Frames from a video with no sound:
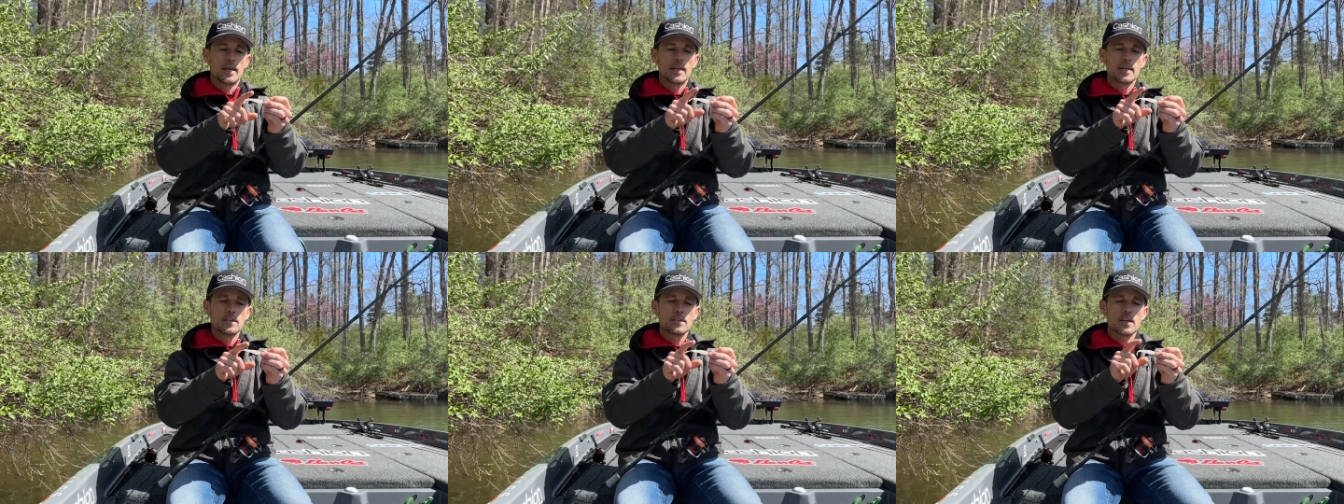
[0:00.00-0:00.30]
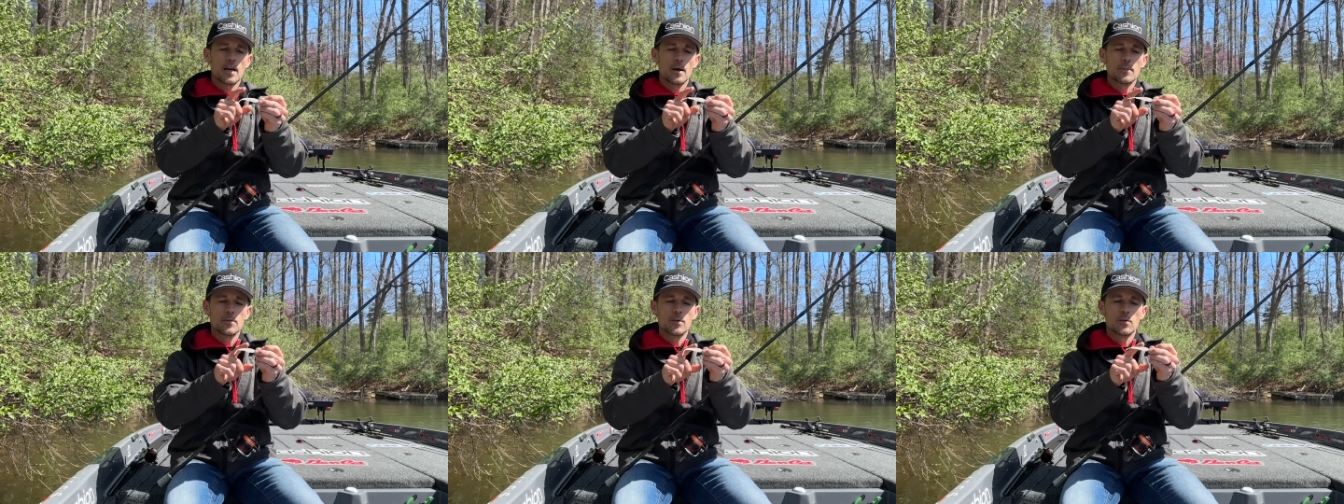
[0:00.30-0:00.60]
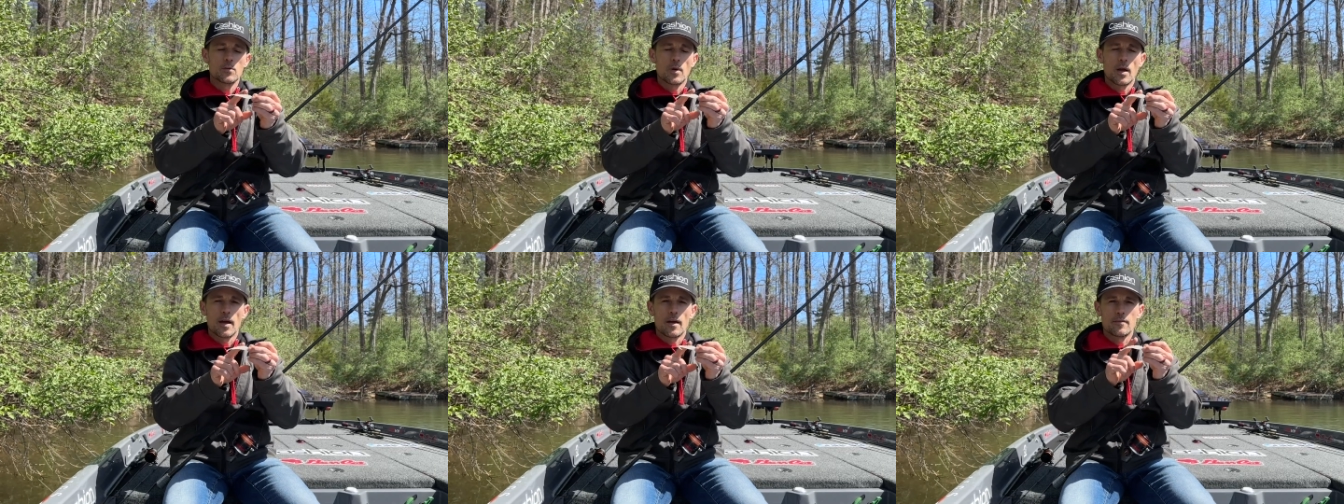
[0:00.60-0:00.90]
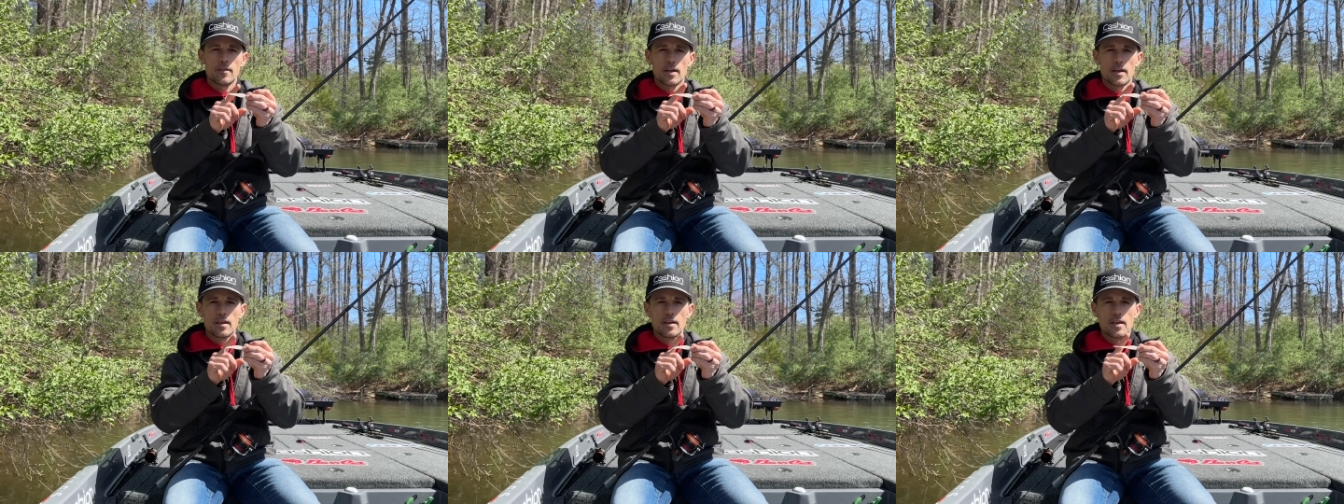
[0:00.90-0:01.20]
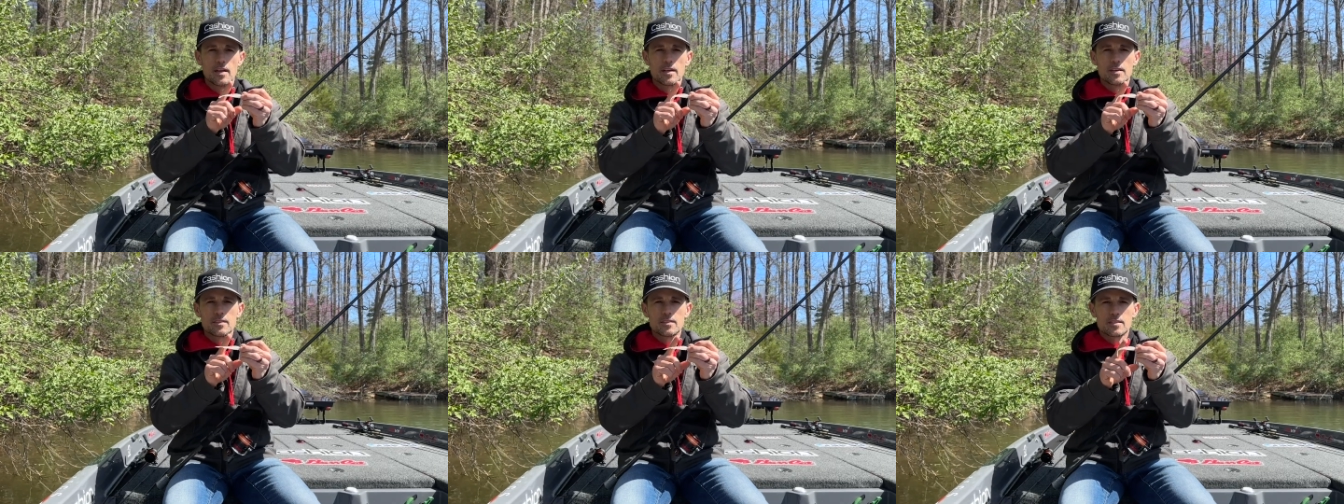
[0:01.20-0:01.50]
anytime you have a
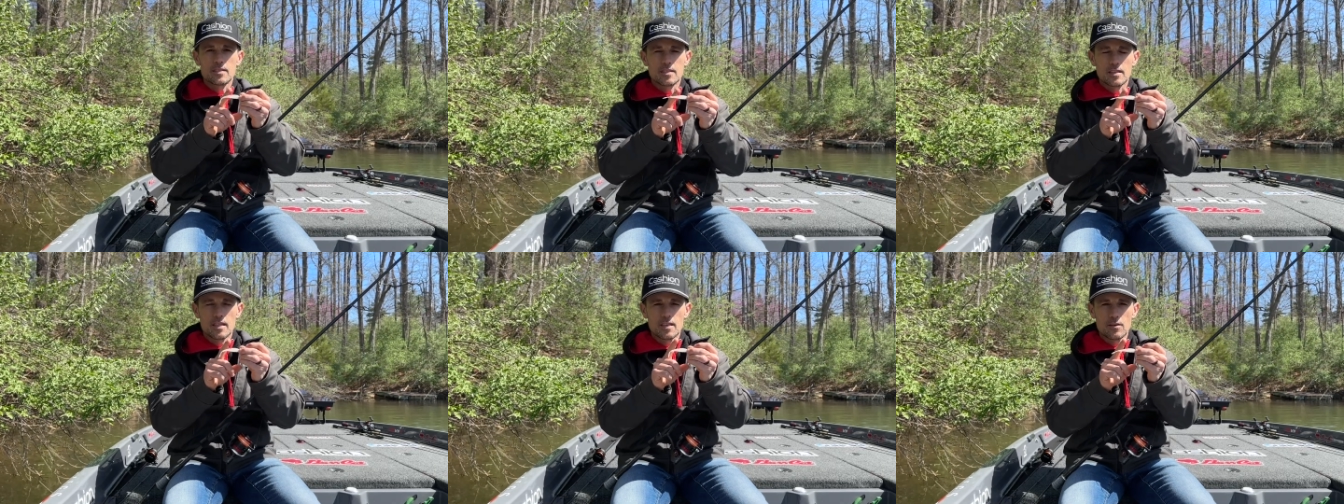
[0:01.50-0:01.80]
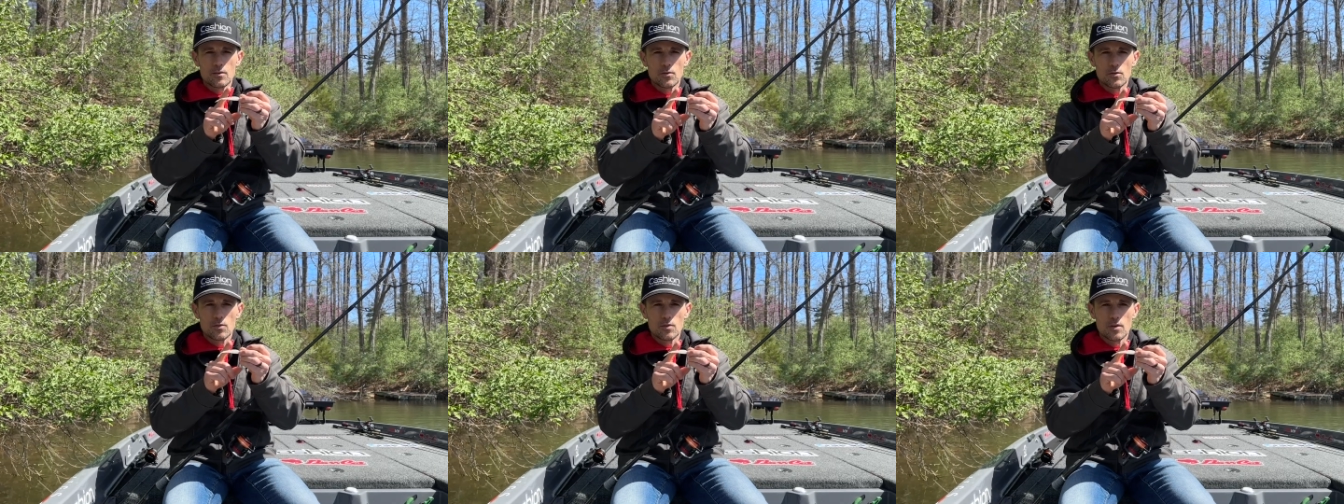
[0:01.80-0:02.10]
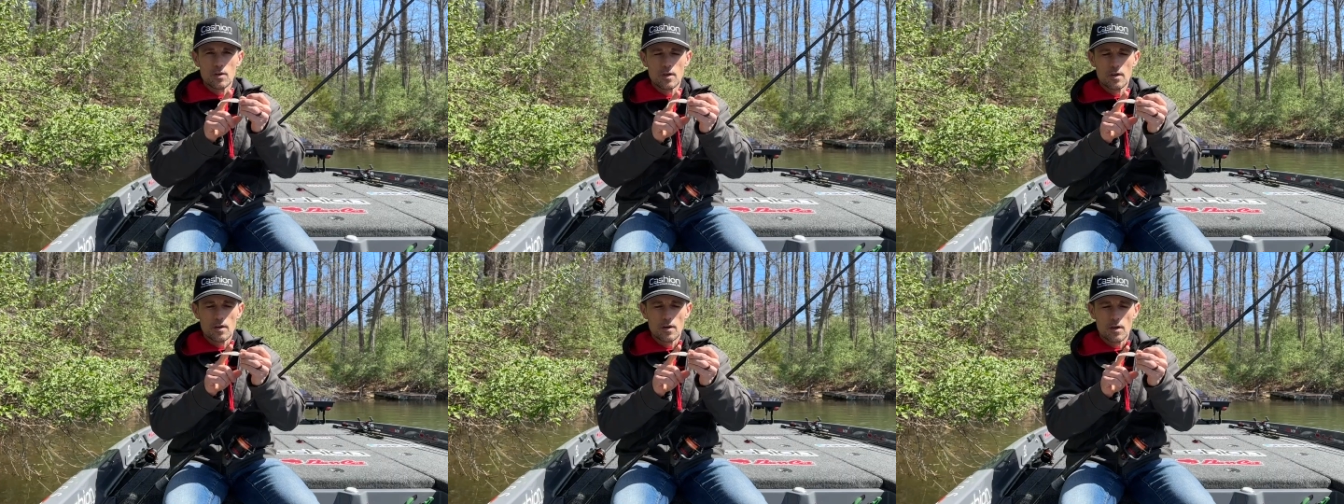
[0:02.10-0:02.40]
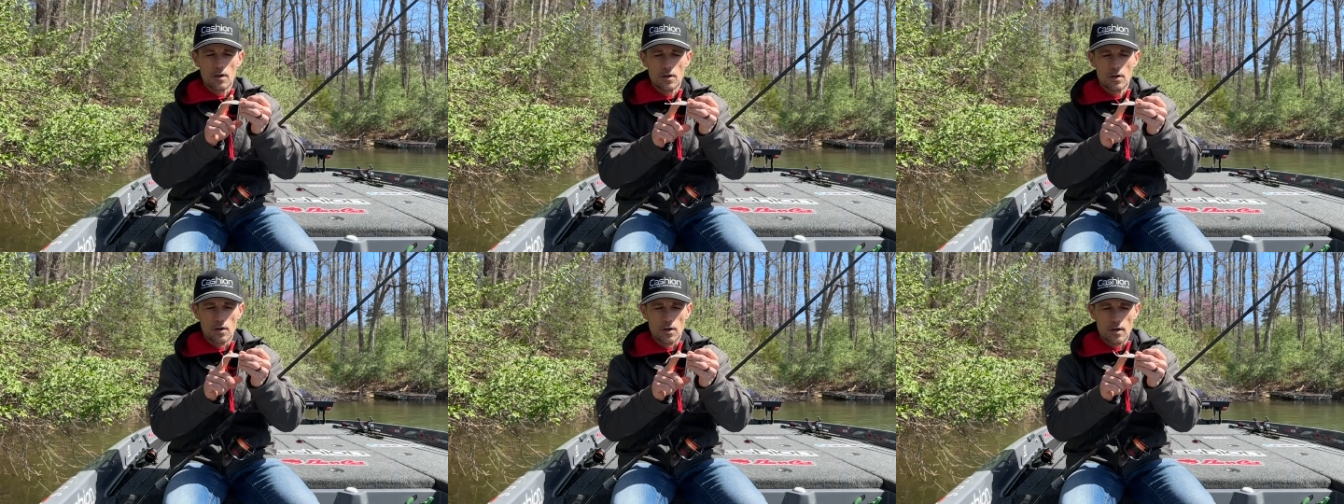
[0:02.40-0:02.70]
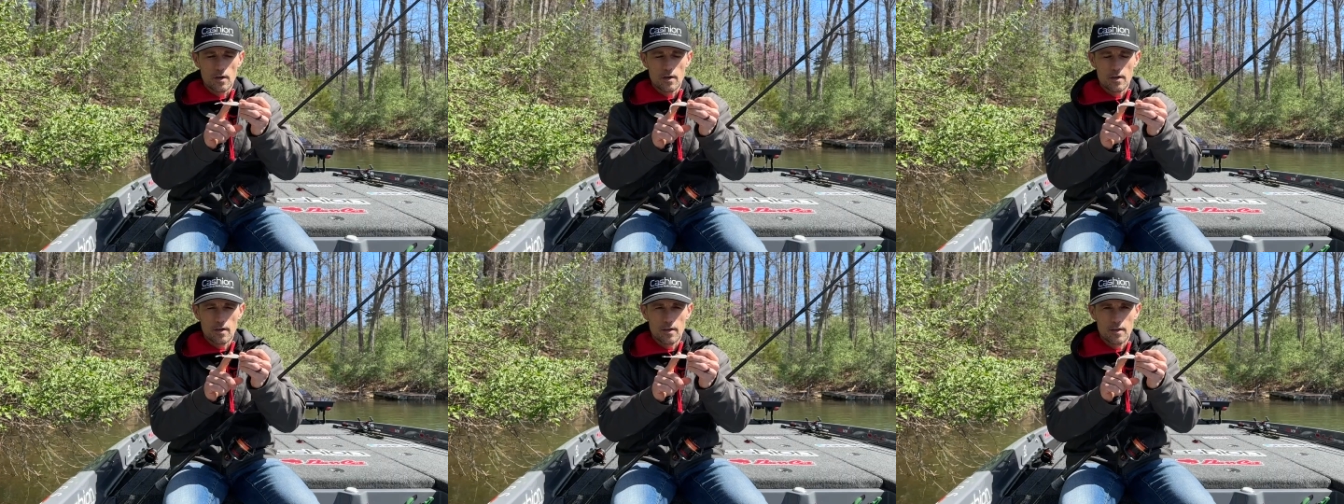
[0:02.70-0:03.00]
single
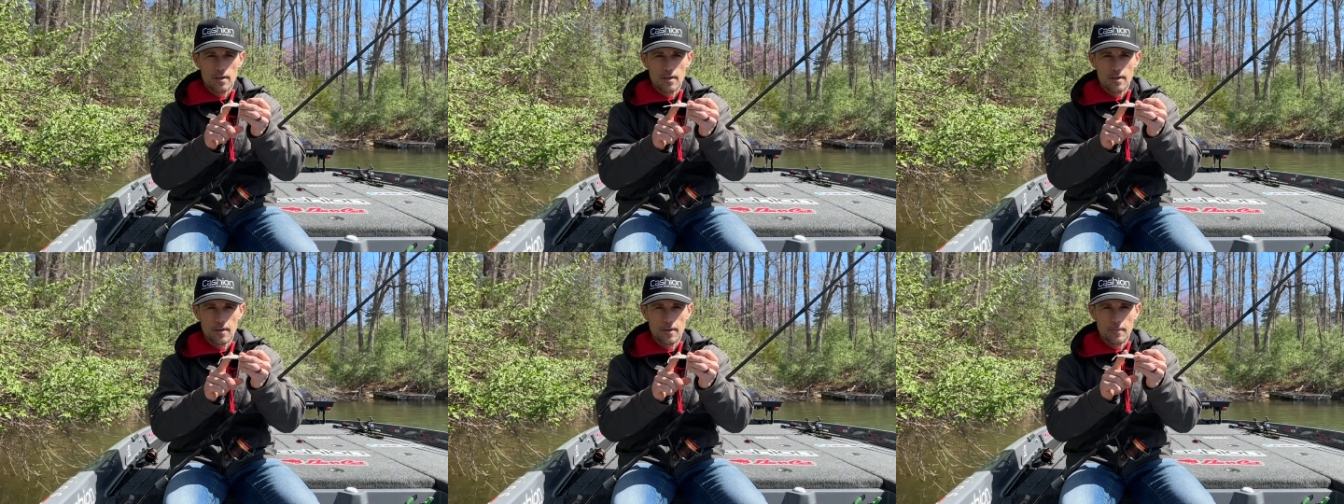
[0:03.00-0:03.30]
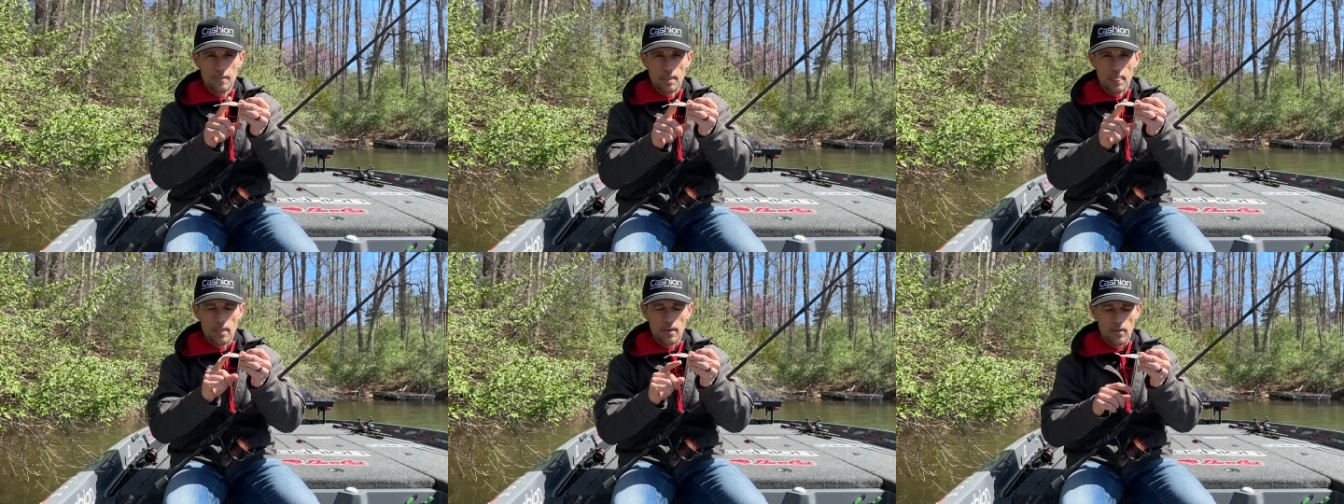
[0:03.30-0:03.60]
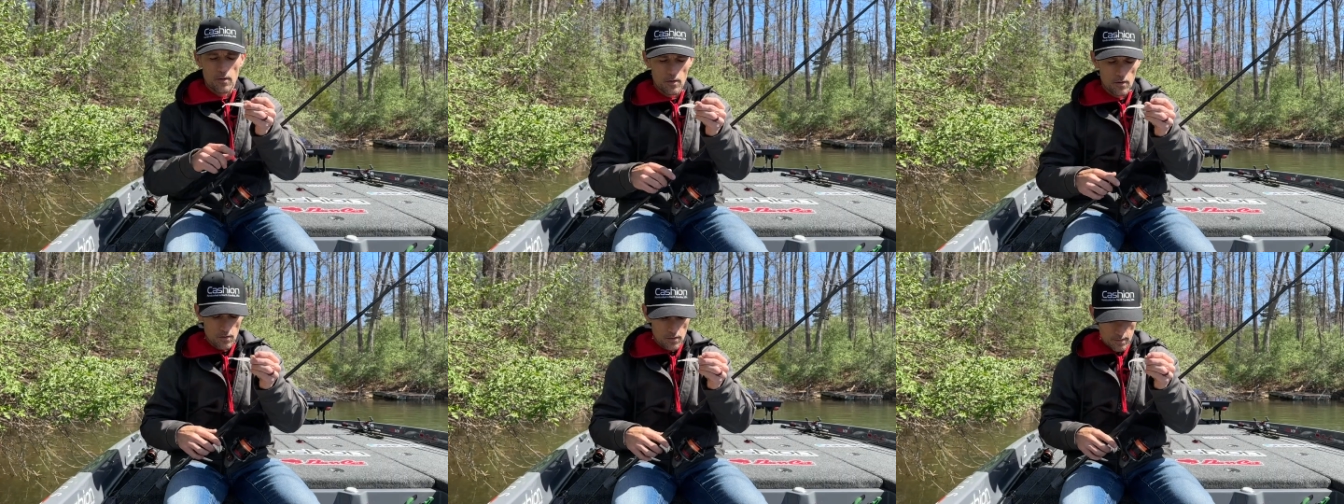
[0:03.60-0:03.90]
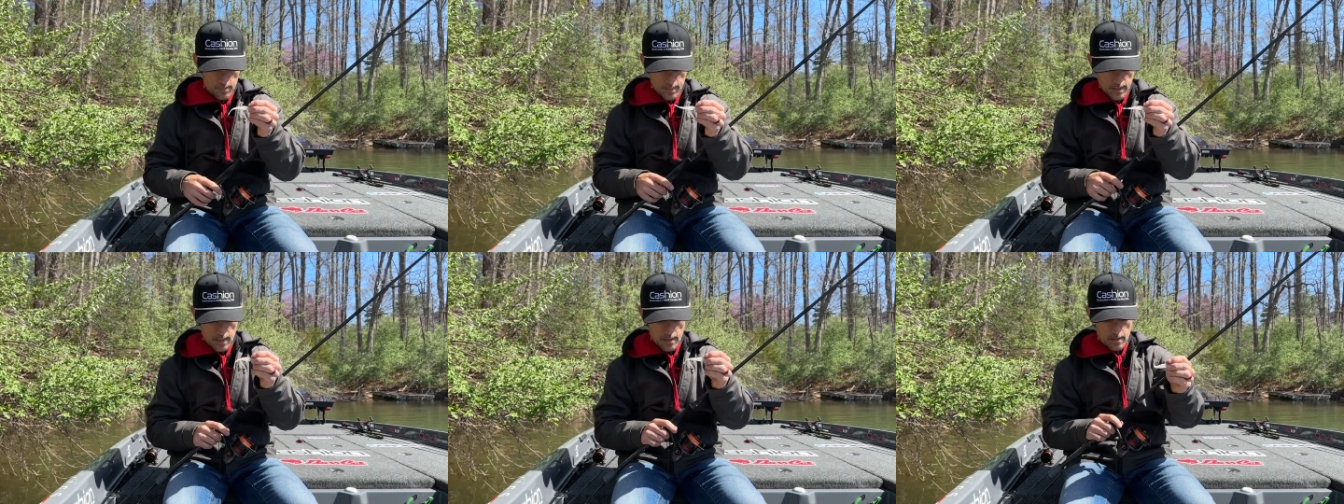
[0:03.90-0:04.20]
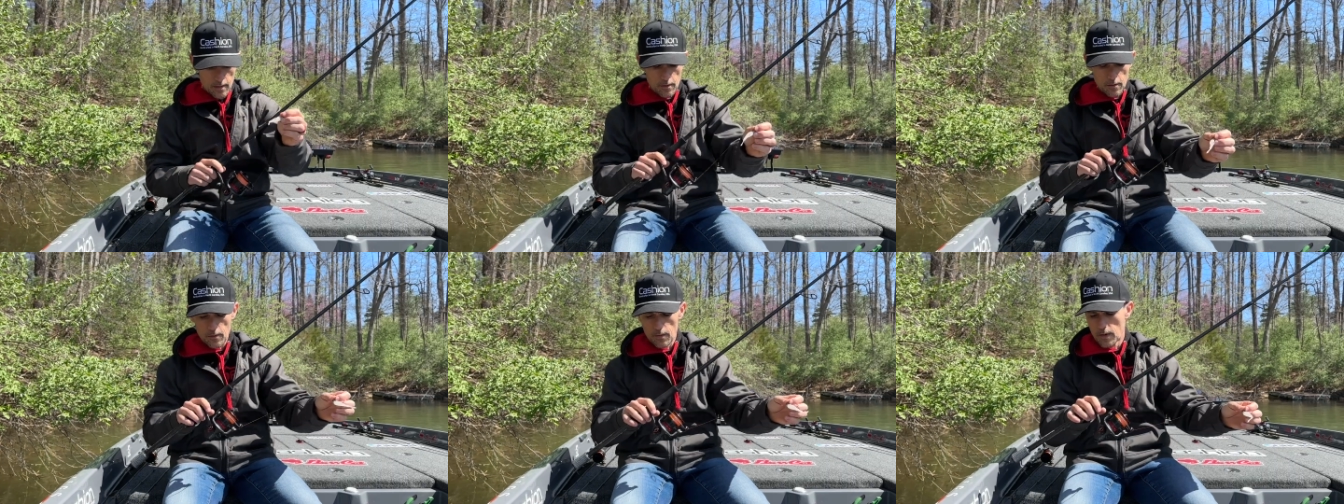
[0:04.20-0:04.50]
hook on the
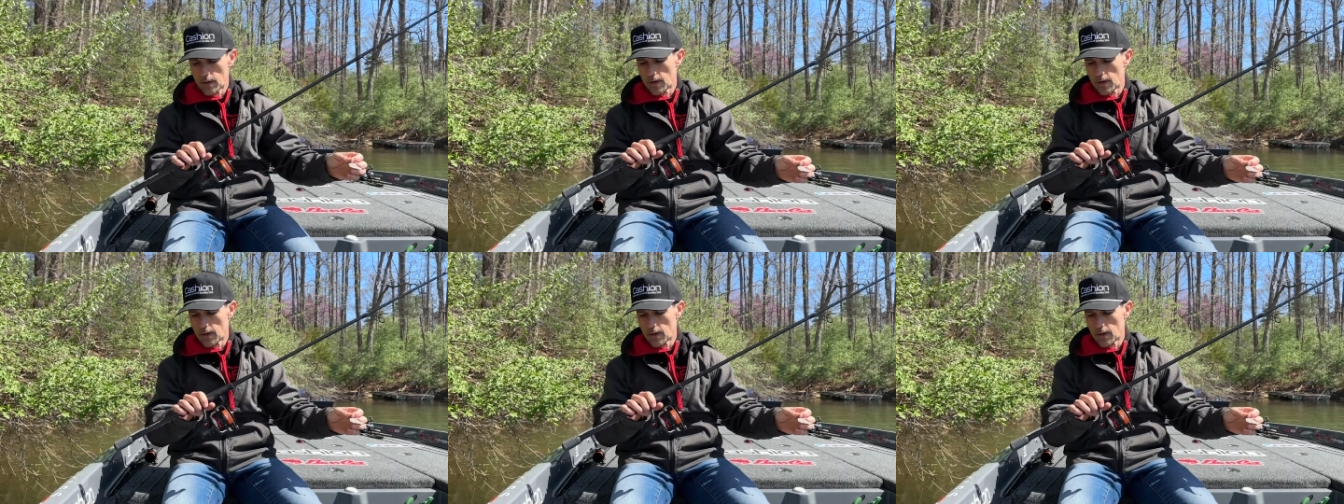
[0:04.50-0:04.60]
minnow,